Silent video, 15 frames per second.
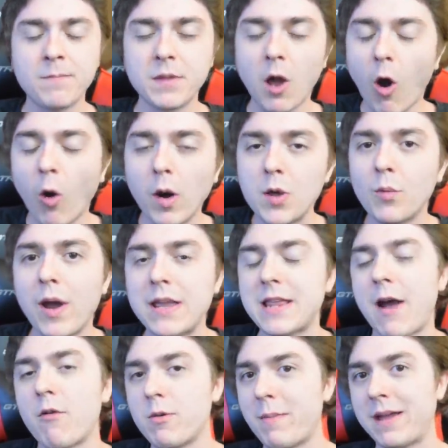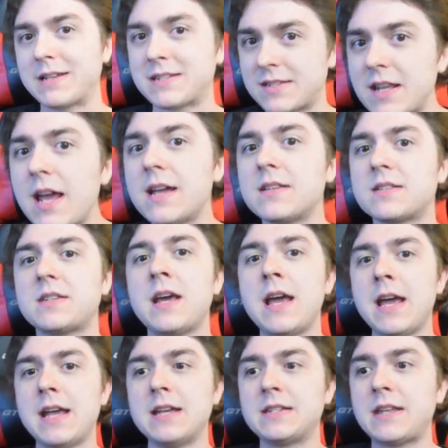The only way that would make sense
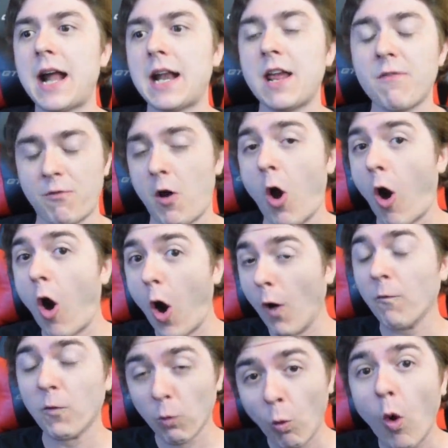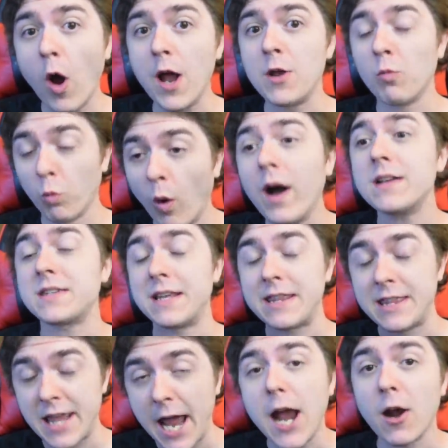is that if All for One was
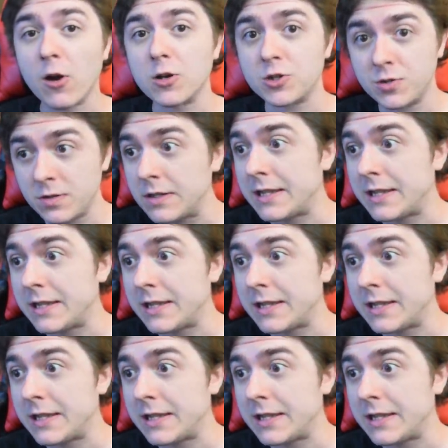there